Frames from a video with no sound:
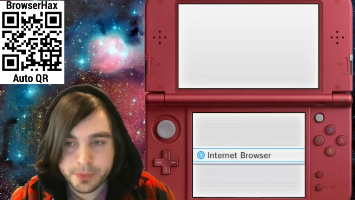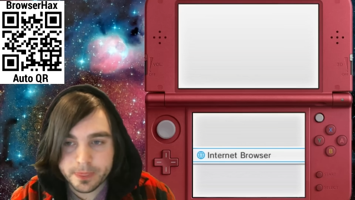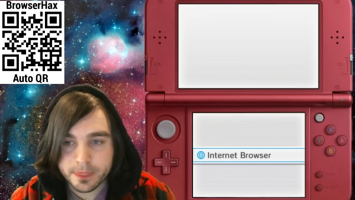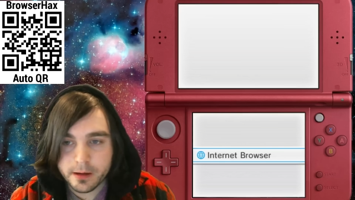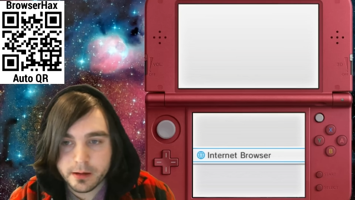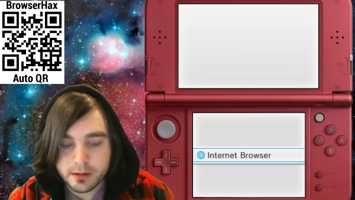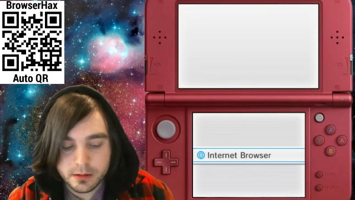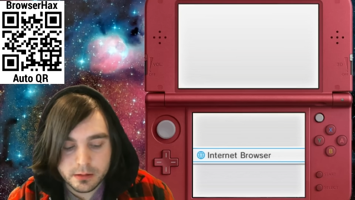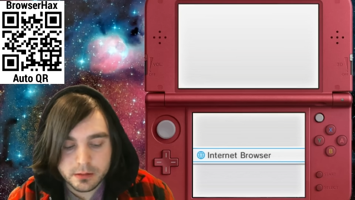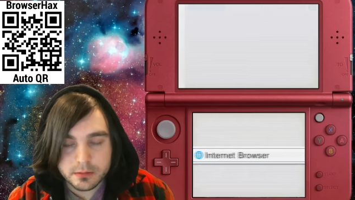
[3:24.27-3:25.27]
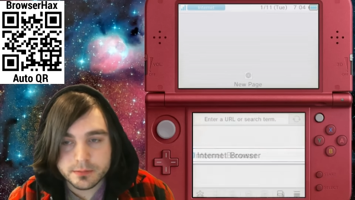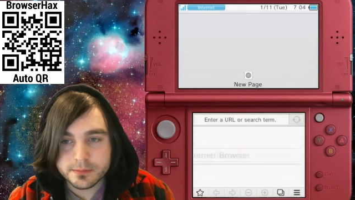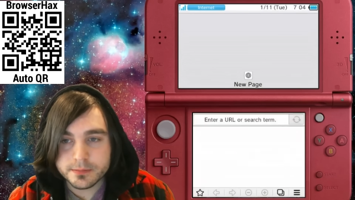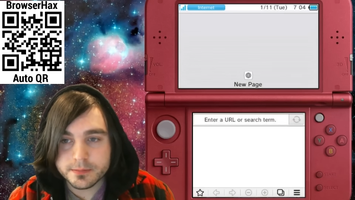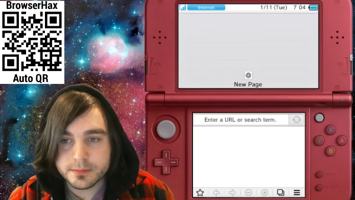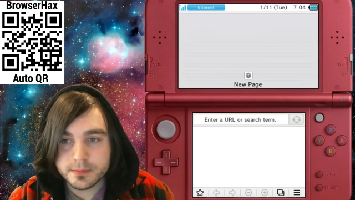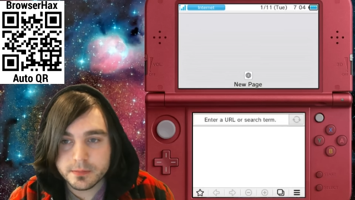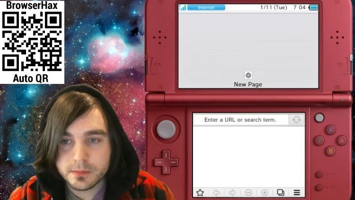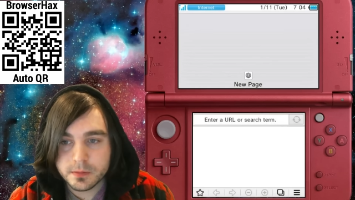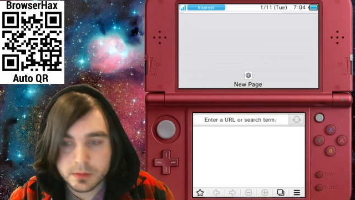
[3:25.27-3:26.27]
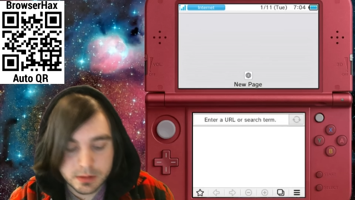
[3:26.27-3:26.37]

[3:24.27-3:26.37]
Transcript: [no speech]